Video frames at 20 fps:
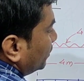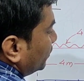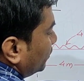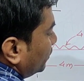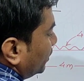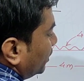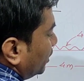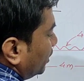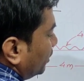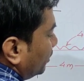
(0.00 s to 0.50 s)
the
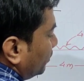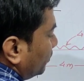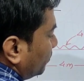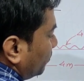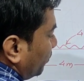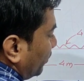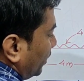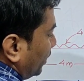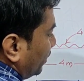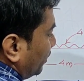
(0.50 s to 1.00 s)
UDL into
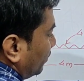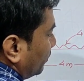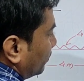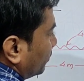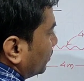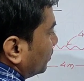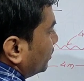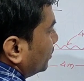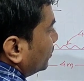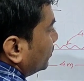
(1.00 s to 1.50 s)
point load.
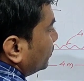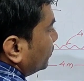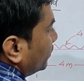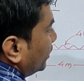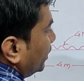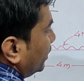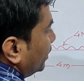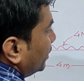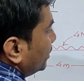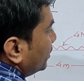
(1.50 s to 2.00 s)
So
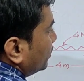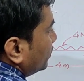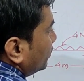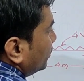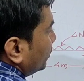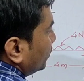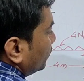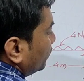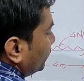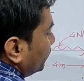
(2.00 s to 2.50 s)
intensity
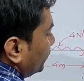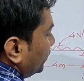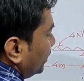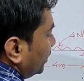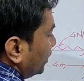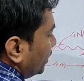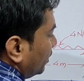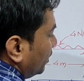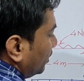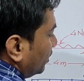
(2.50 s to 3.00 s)
of
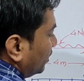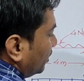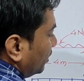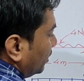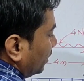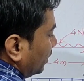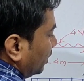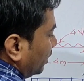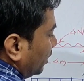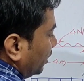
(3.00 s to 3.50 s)
UDL
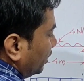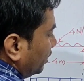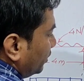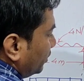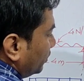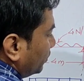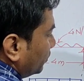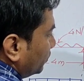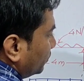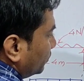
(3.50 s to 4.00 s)

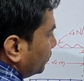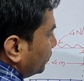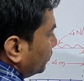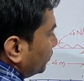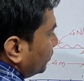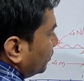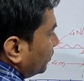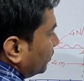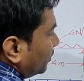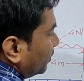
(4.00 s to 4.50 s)
into
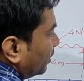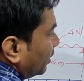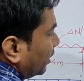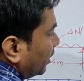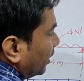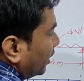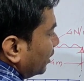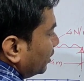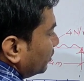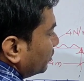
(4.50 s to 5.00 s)

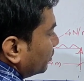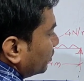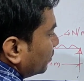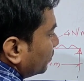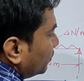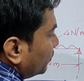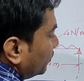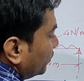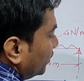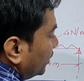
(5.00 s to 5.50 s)
length of
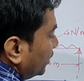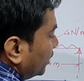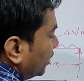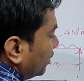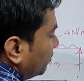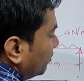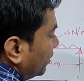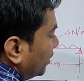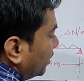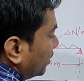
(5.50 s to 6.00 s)

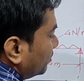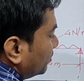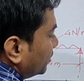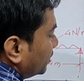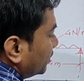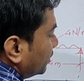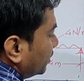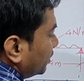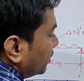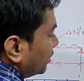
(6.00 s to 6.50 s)
UDL becomes
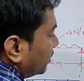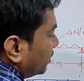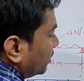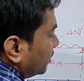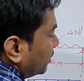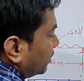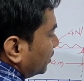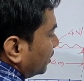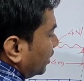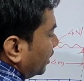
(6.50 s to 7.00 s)
the
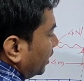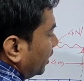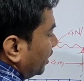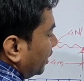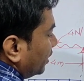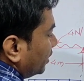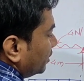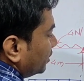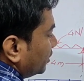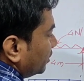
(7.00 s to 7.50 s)

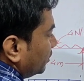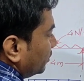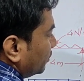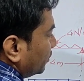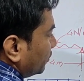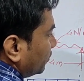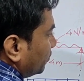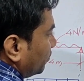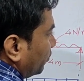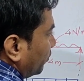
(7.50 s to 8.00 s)
intensity
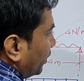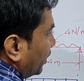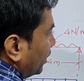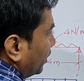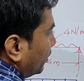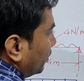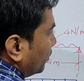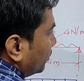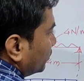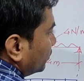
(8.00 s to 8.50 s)
of
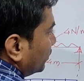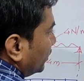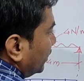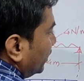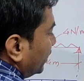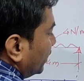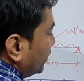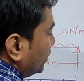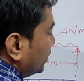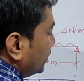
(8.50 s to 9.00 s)
point load. So
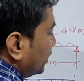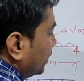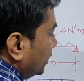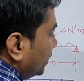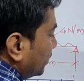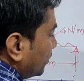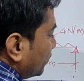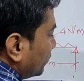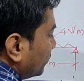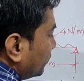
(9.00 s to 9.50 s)
intensity
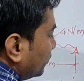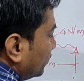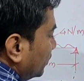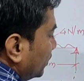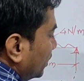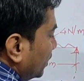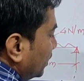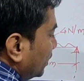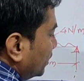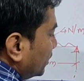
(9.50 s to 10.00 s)
of
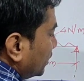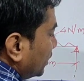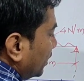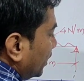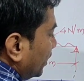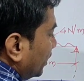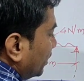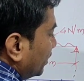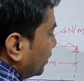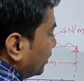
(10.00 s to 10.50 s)
UDL is
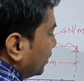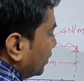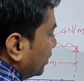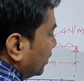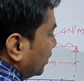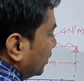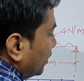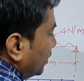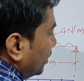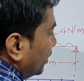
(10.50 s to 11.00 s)
8
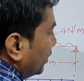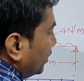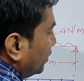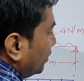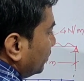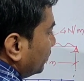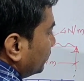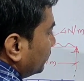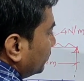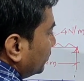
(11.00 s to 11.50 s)

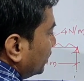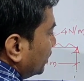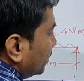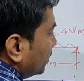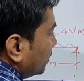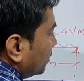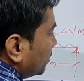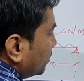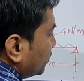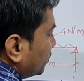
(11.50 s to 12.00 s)
into
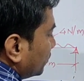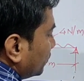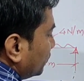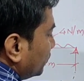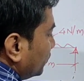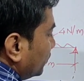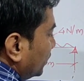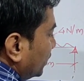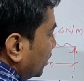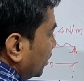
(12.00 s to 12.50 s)
distance of
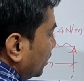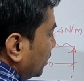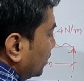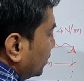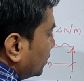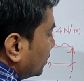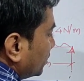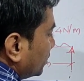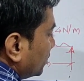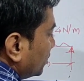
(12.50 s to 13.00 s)
UDL
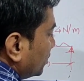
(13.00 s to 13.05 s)
is